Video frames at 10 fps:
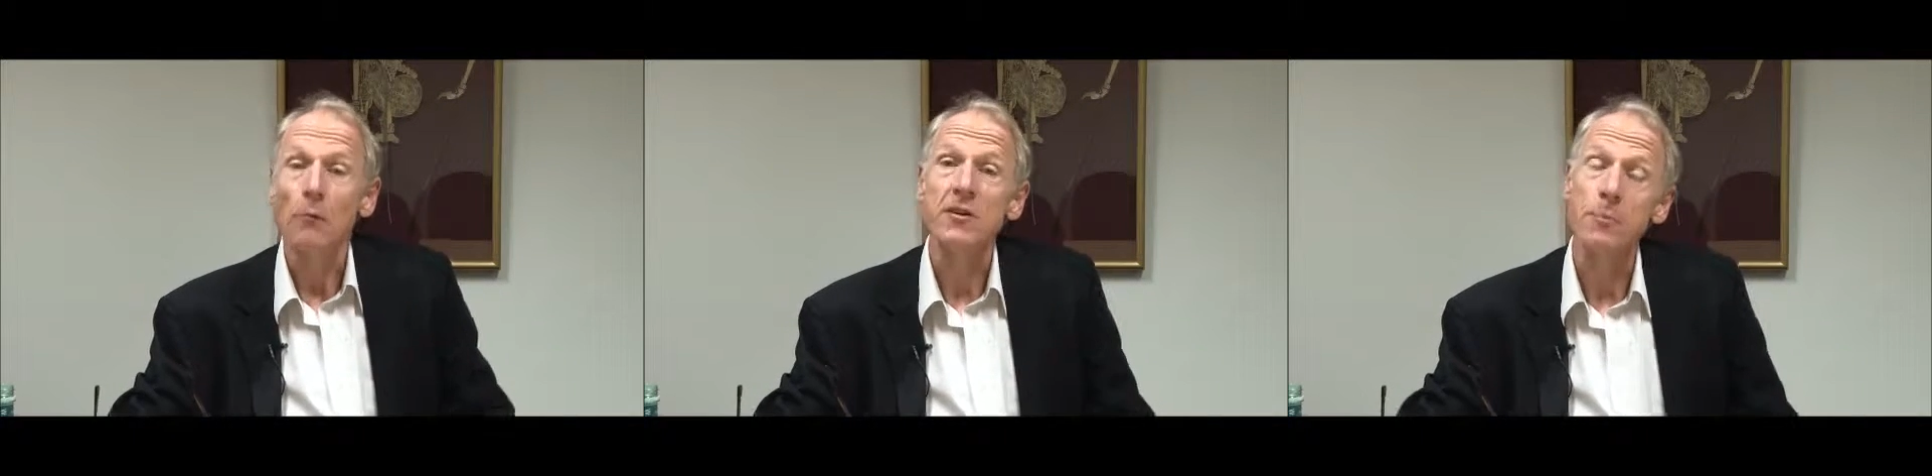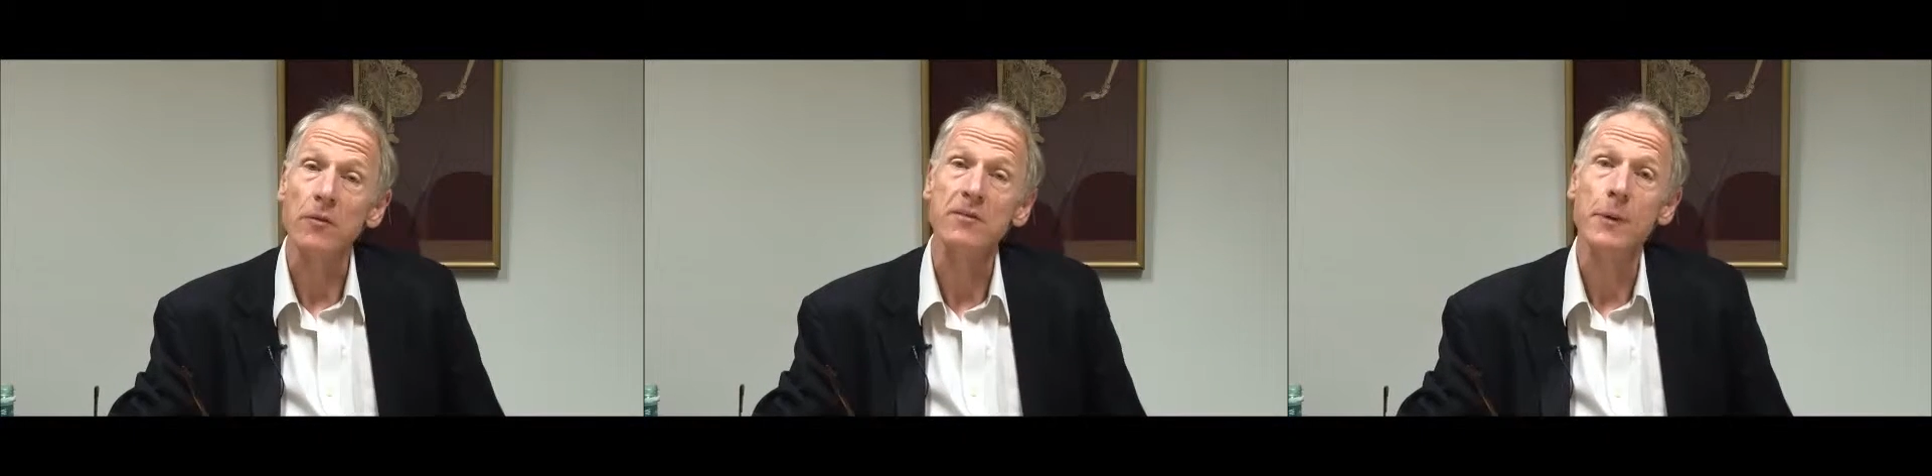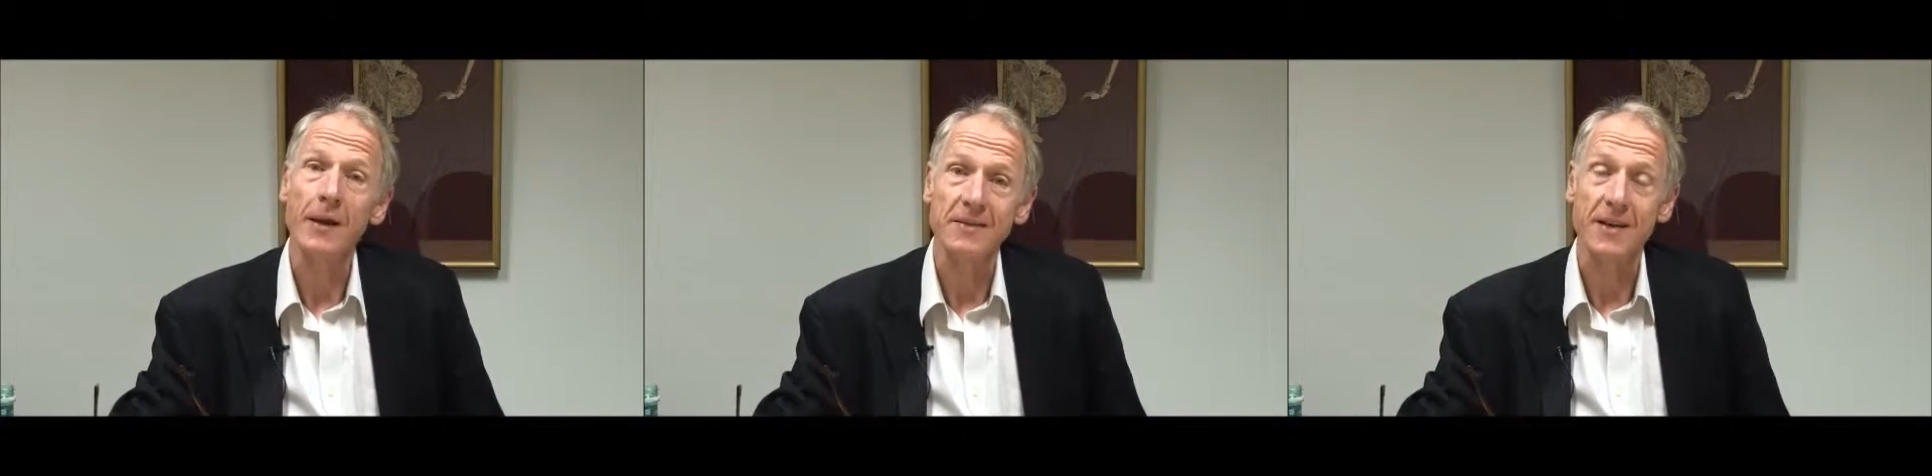
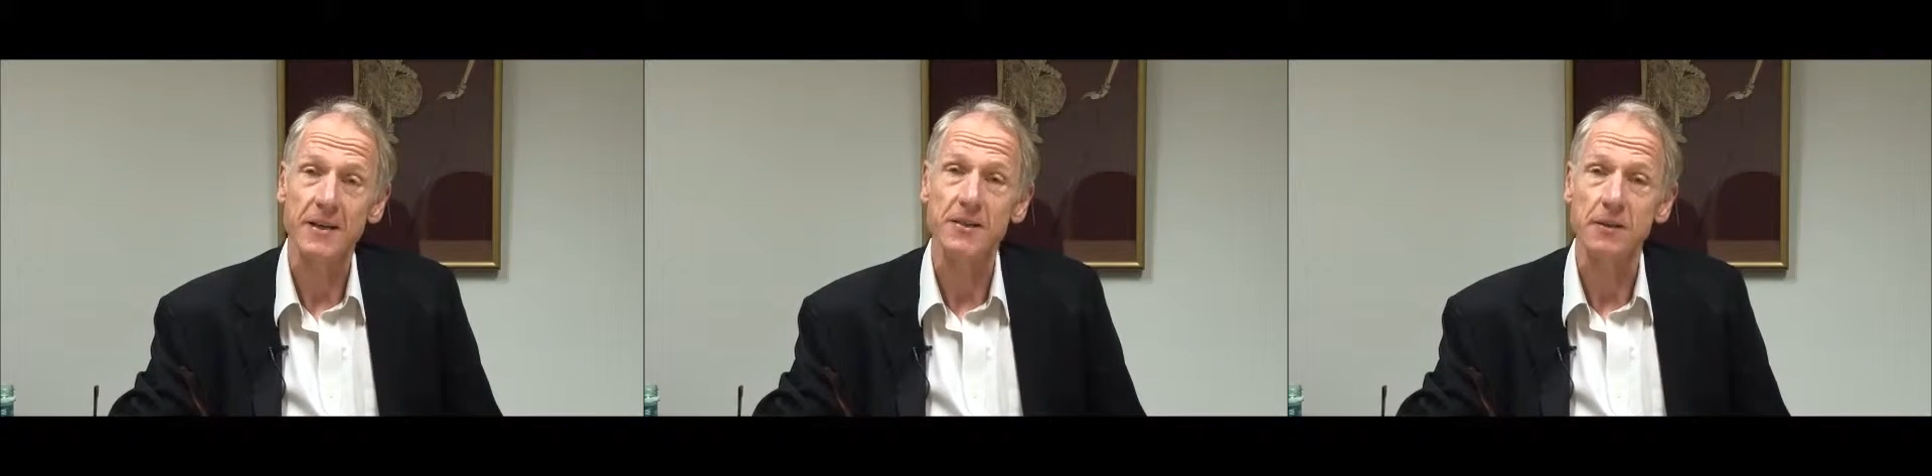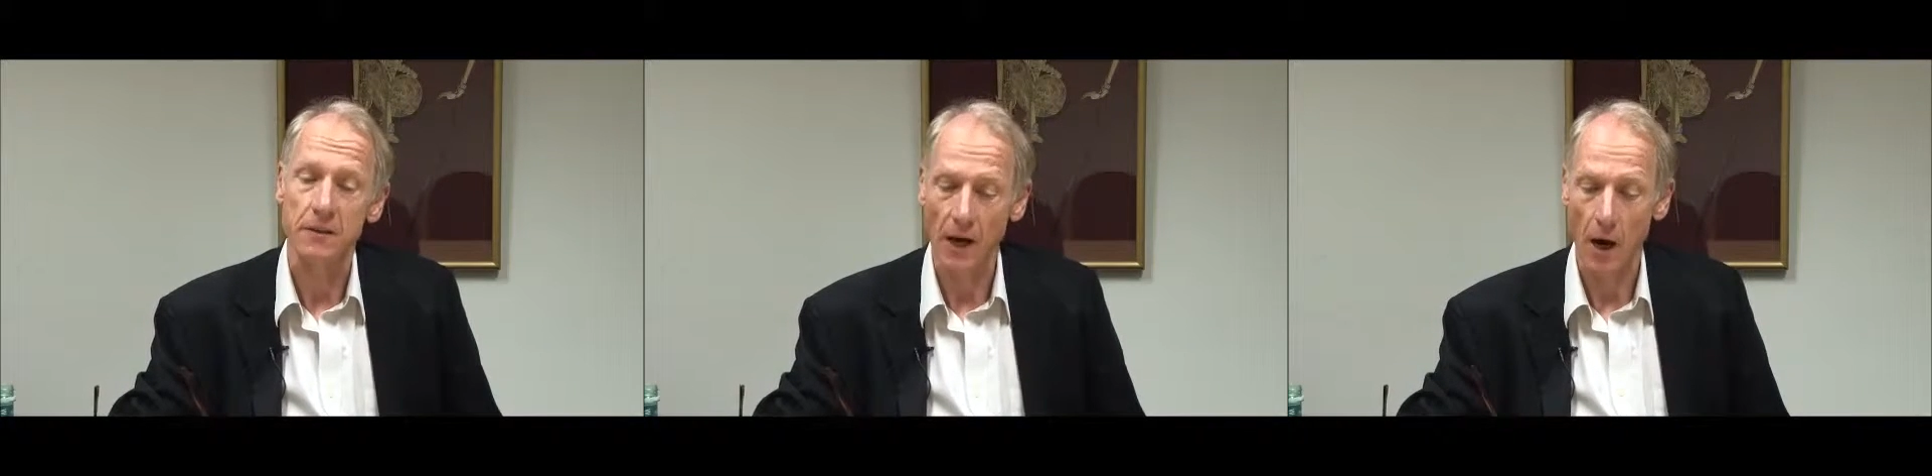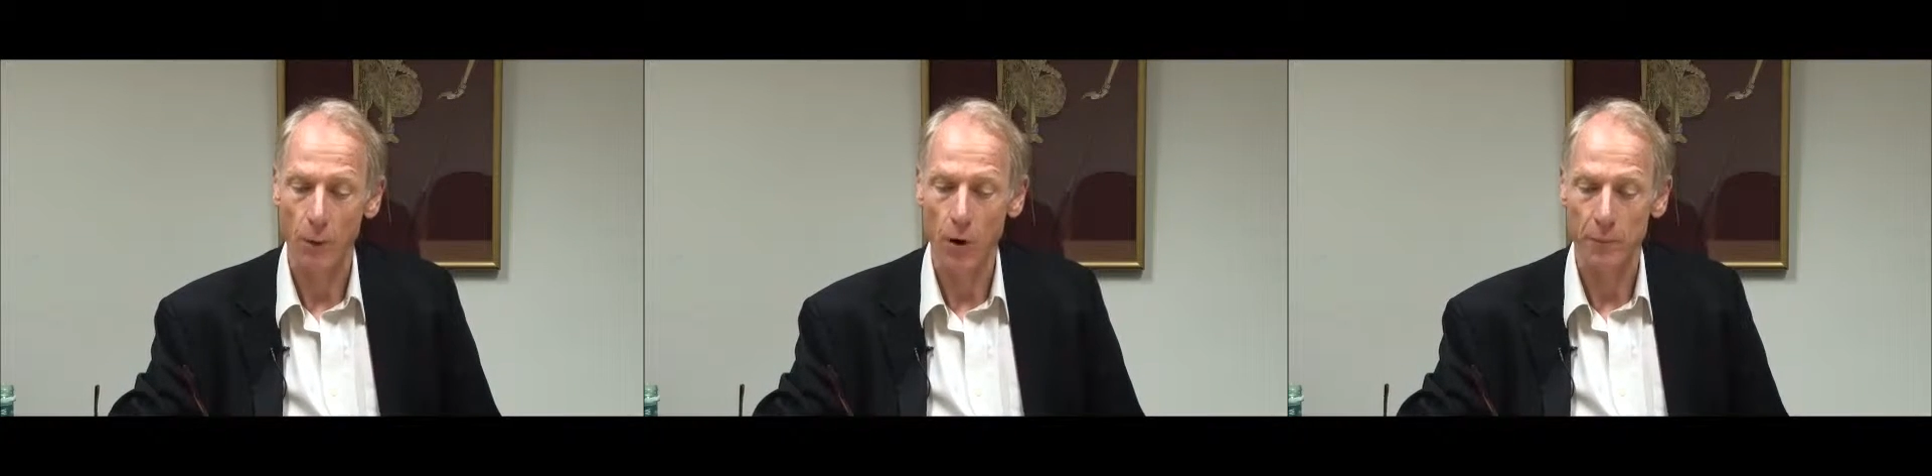Responsibilisation
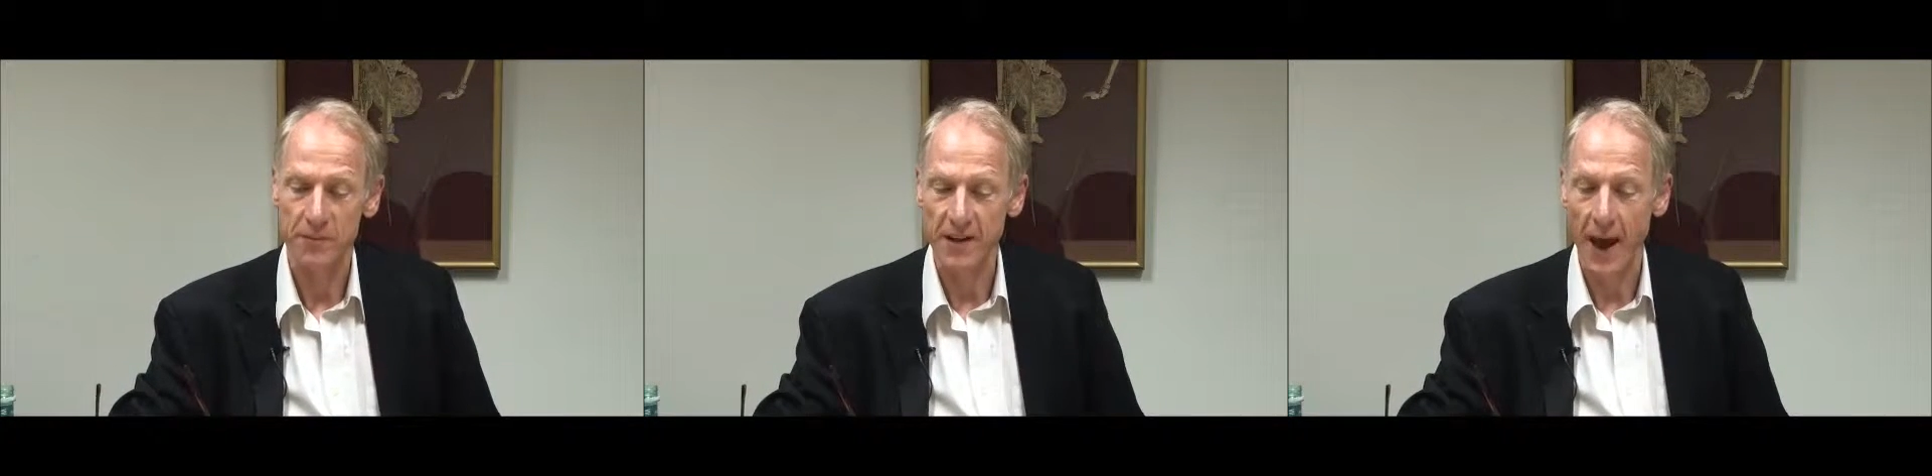co-opts